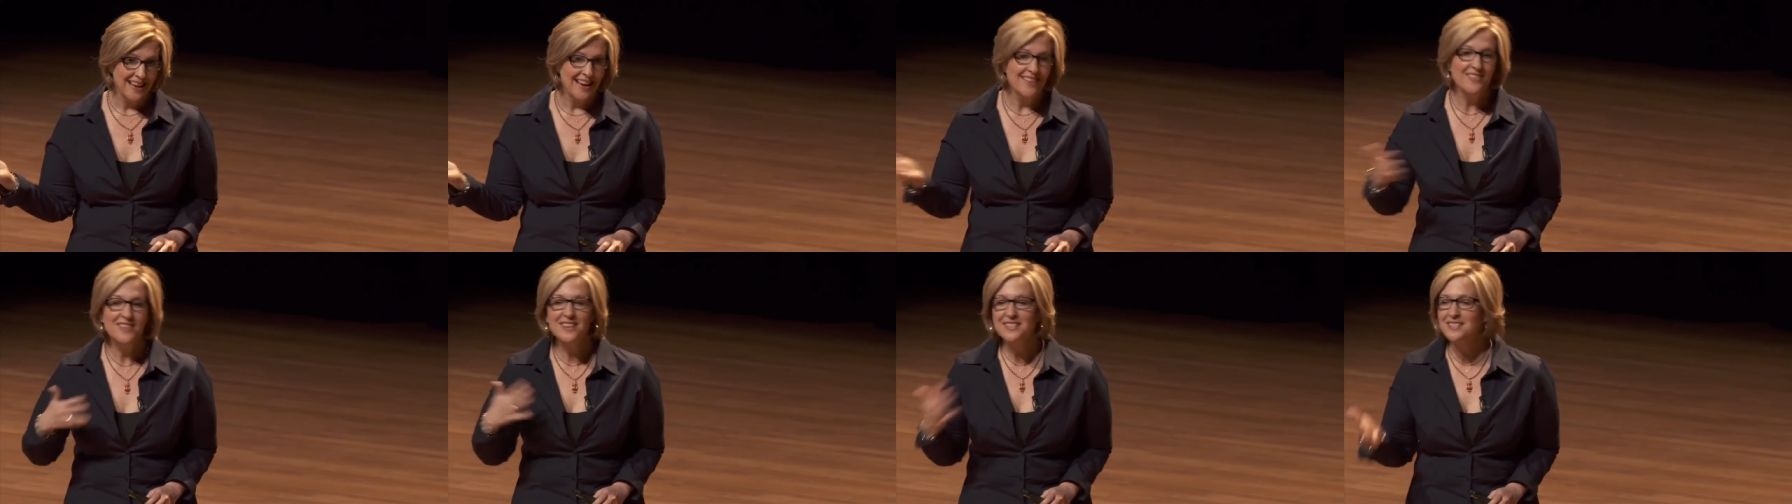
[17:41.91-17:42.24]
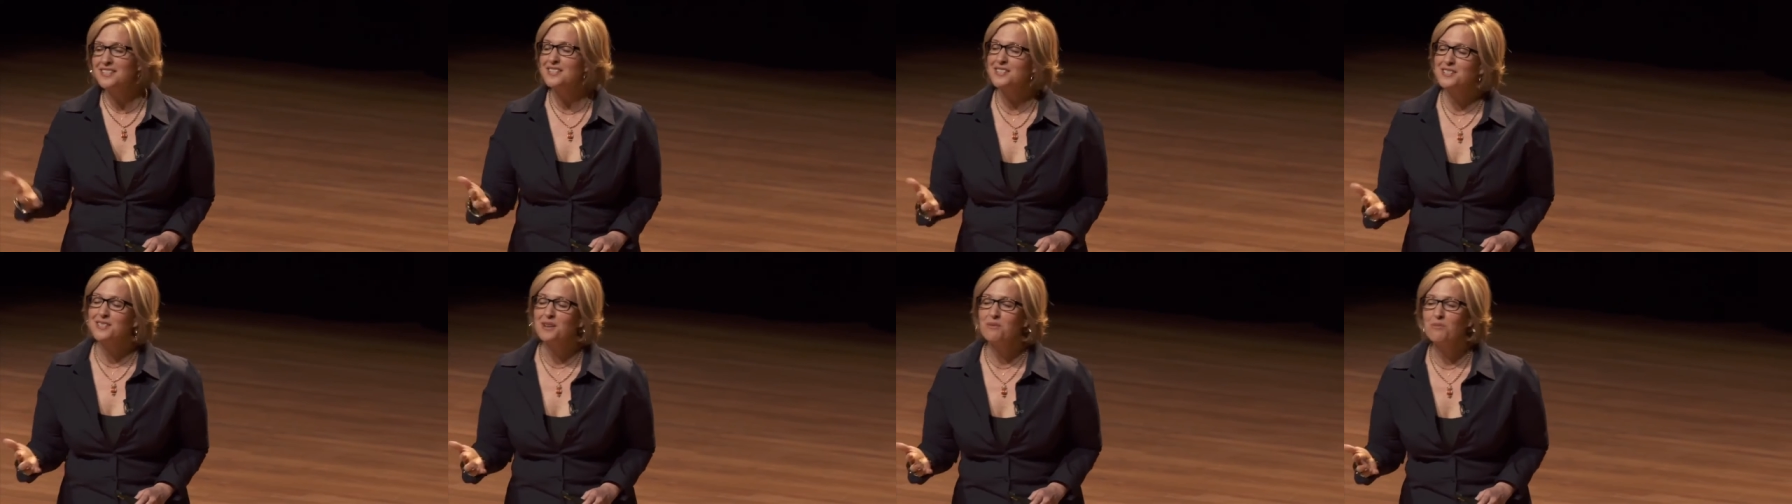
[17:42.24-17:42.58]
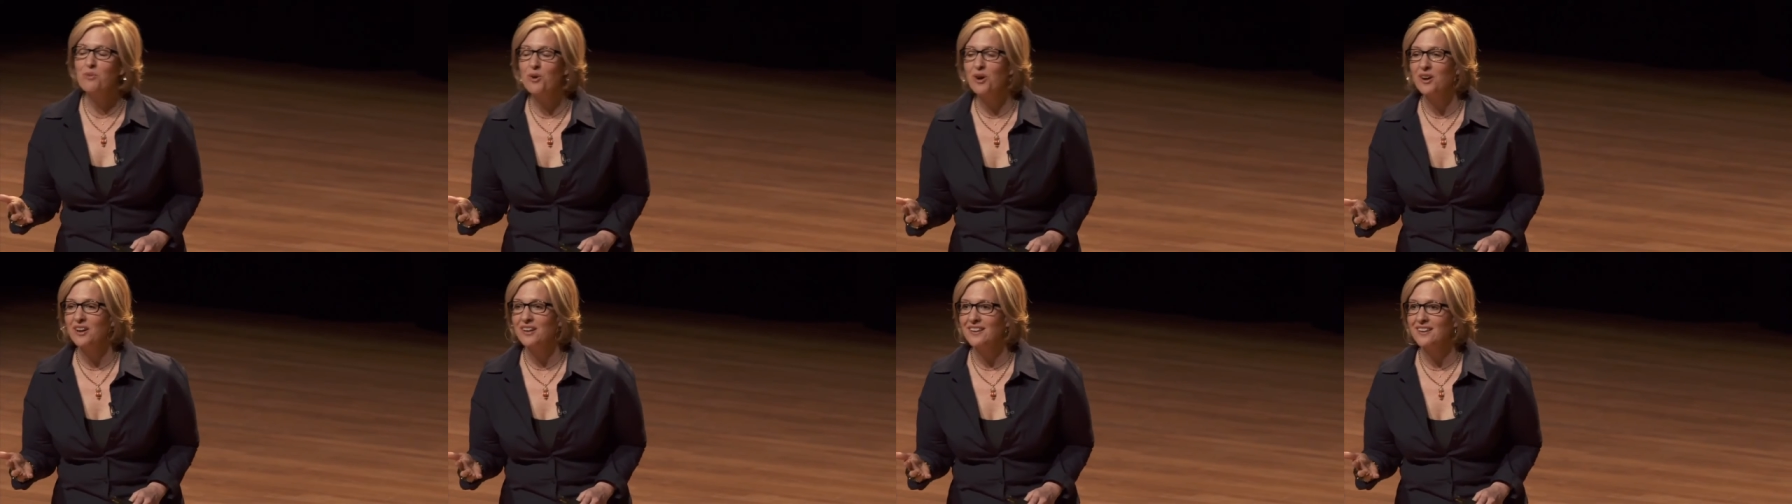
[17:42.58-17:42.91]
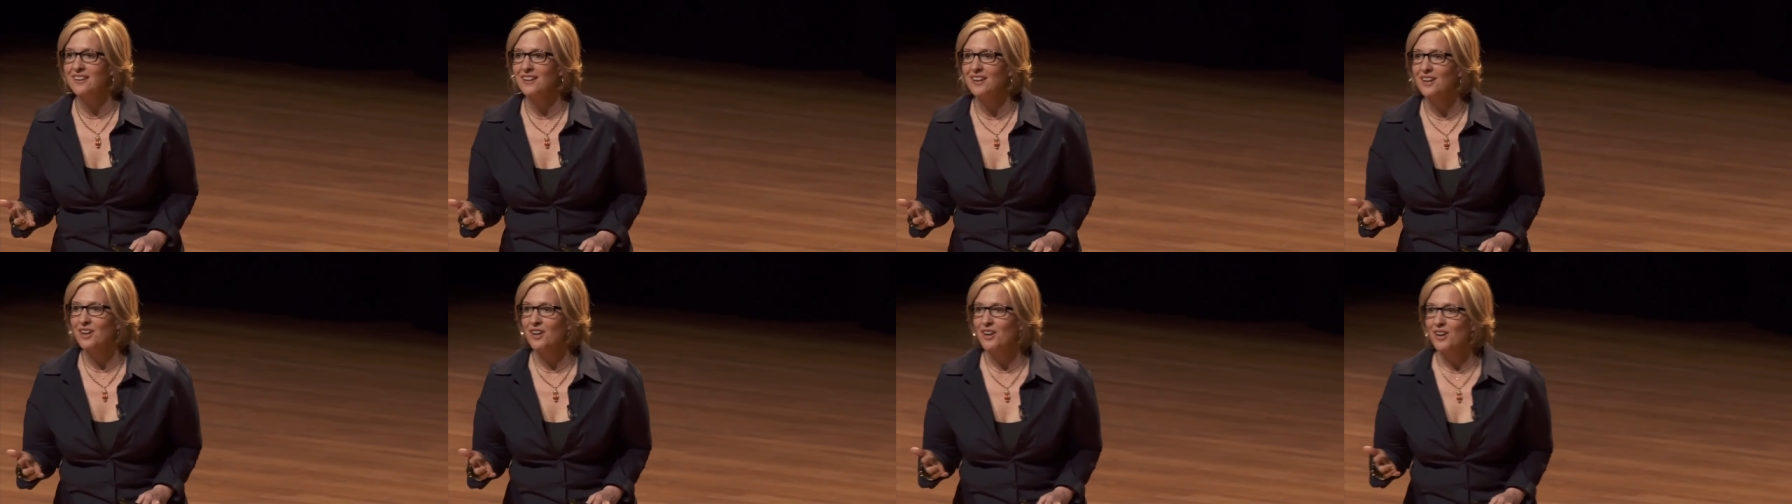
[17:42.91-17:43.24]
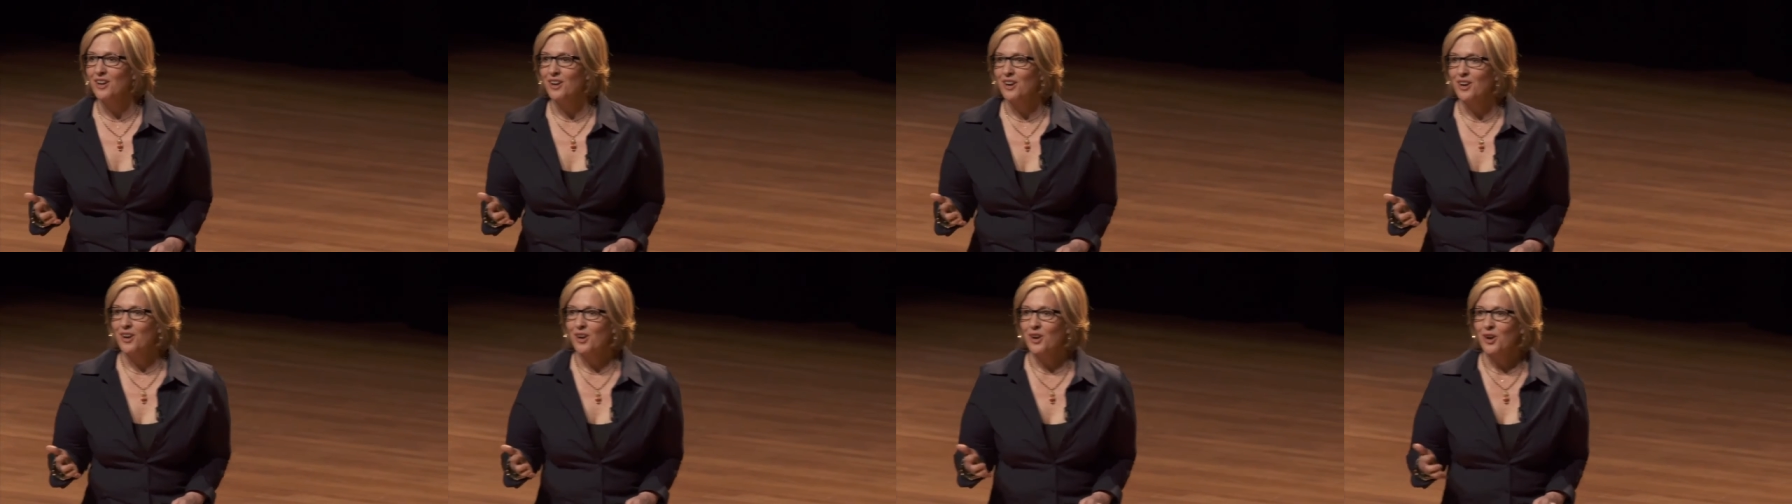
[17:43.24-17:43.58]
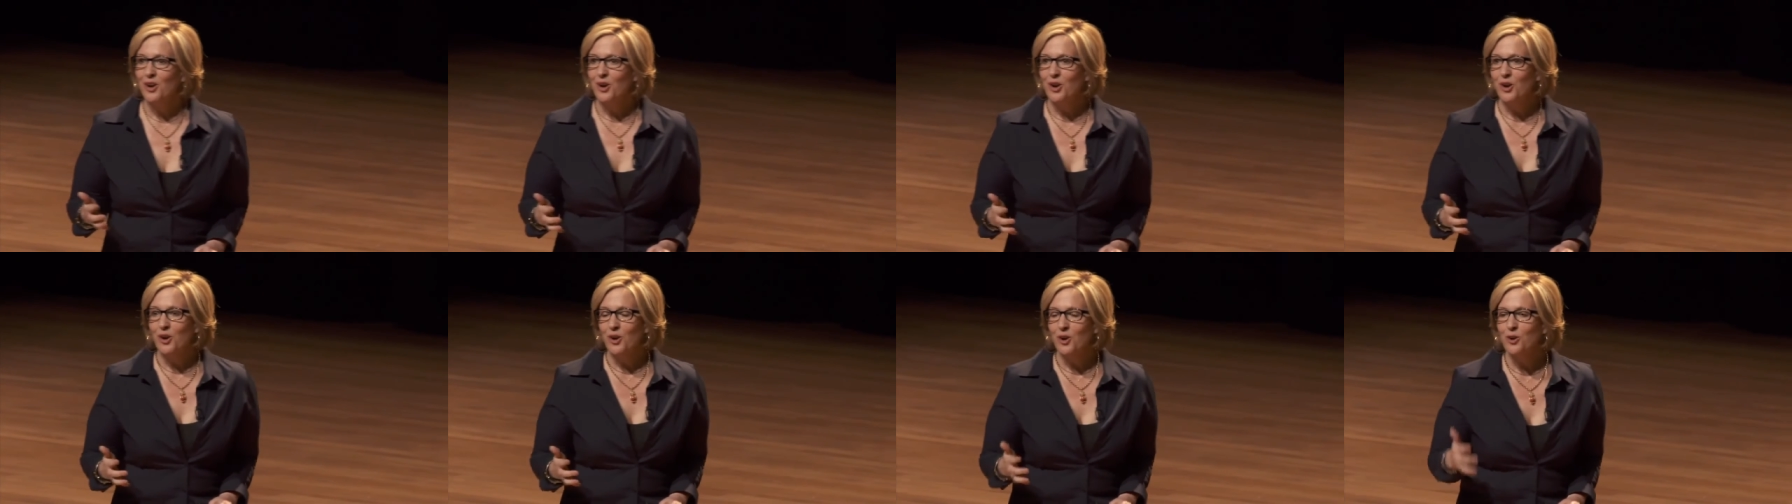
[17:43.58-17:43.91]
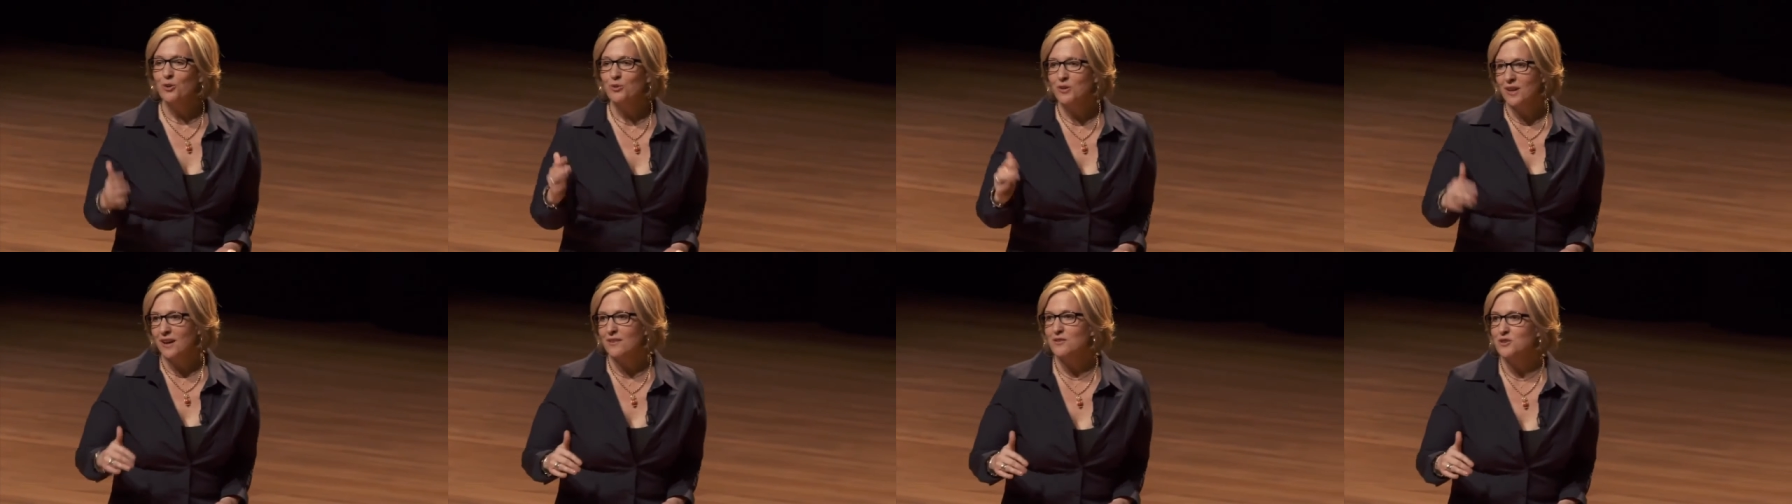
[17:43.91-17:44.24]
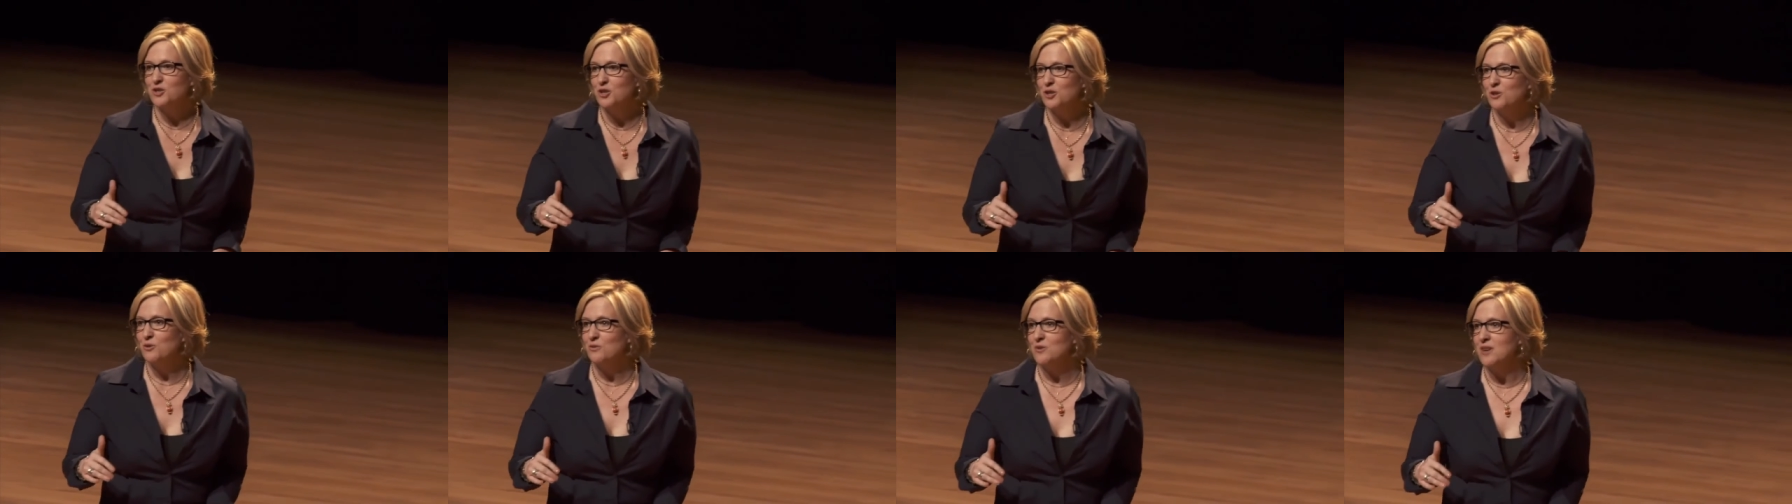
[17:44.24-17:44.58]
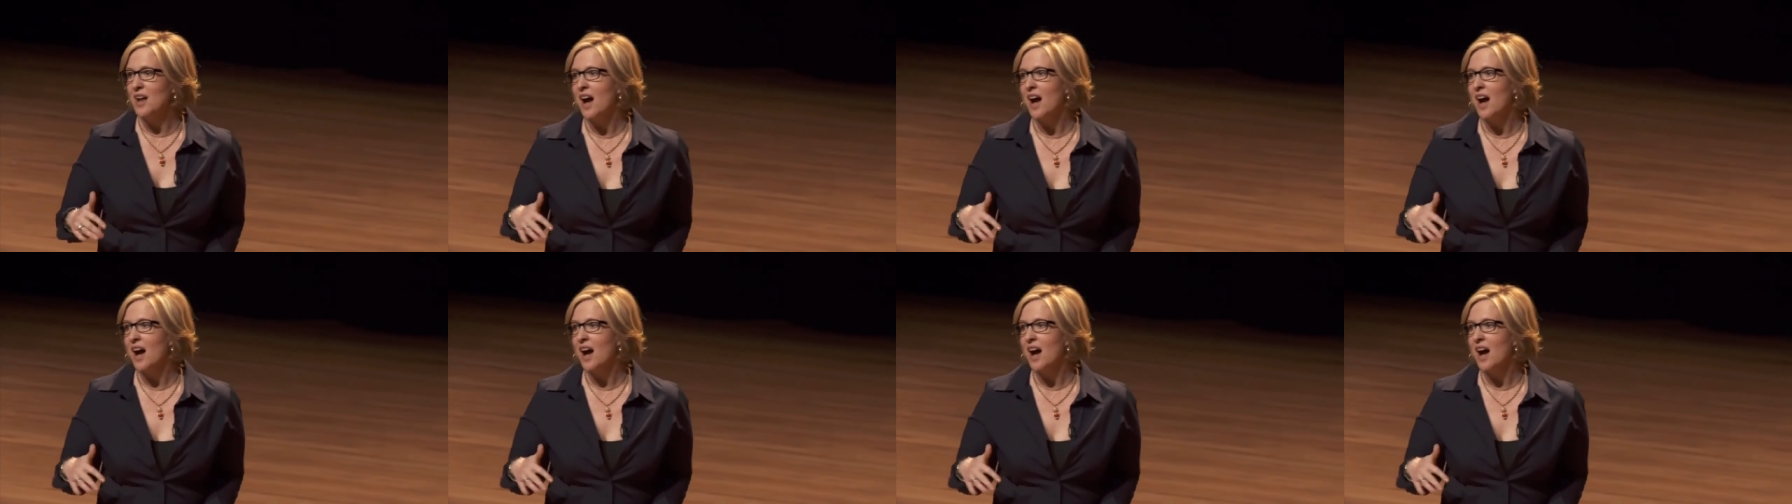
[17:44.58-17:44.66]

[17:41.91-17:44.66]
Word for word: And this is someone who loves you